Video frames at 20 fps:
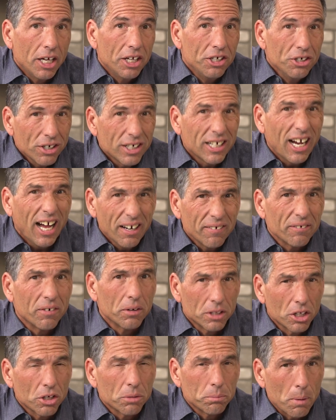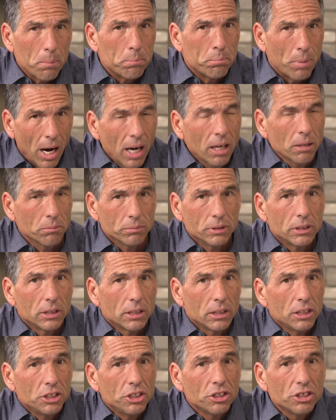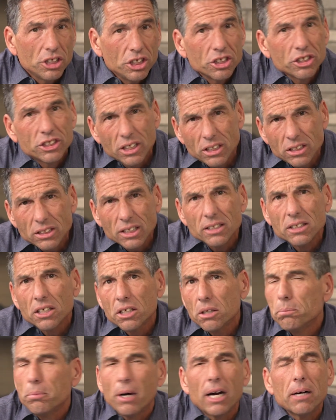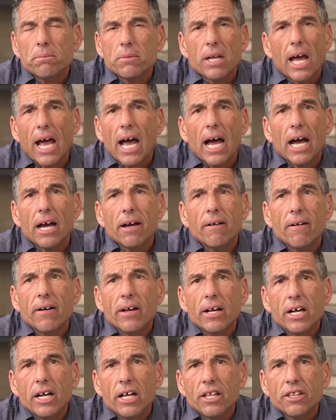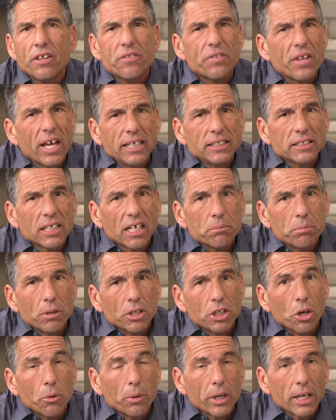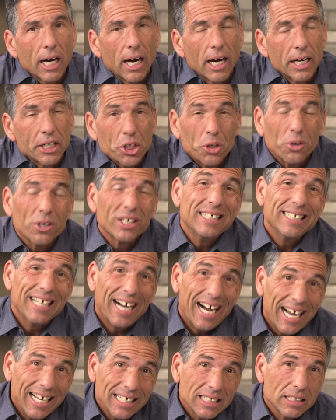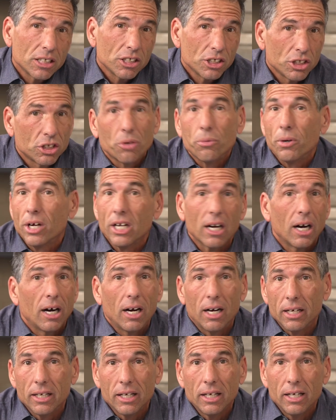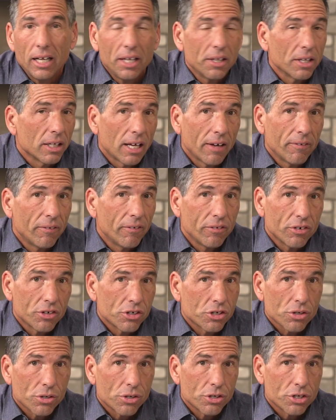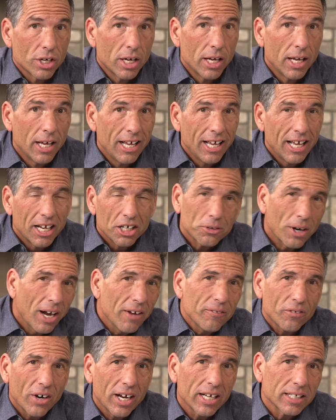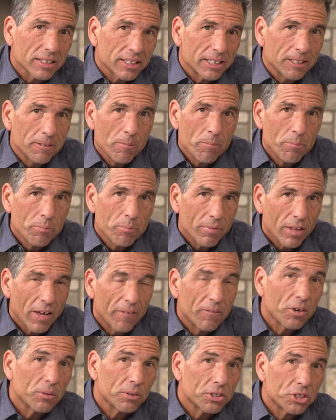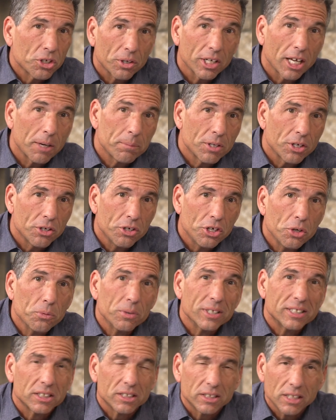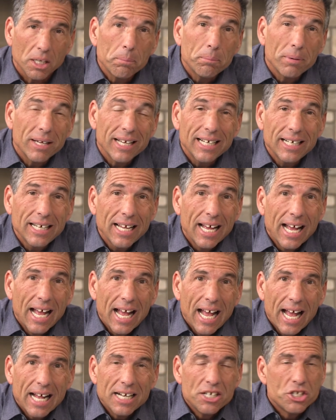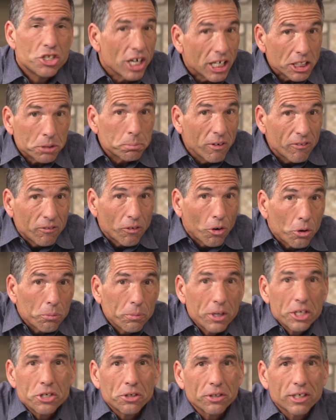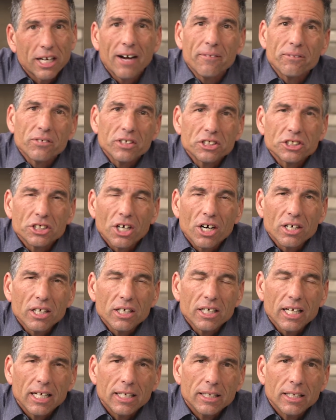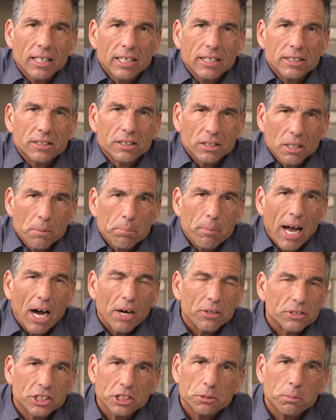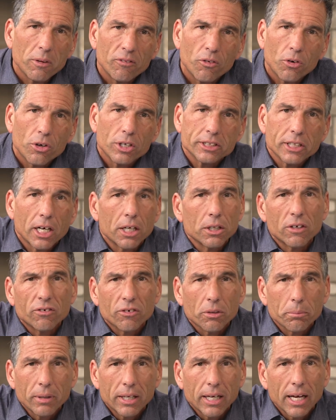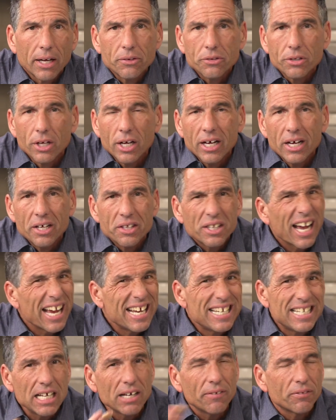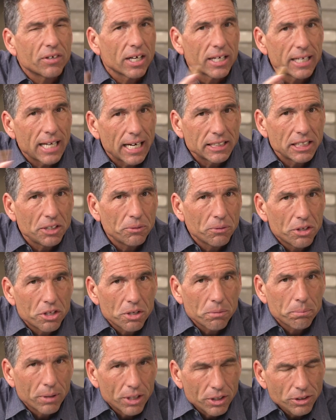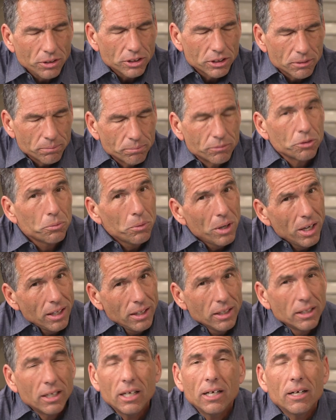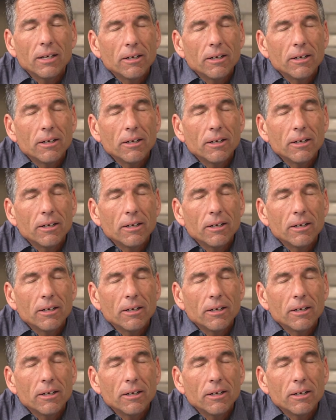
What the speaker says: you're kind of a little bit bummed. You're just a little bummed at the things that have been going on or not going on in the life of your church. And quite frankly, if it was totally up to you, you would slip in just before regional conference started and slip out just before it's all over, because the idea of connecting with your peers, well,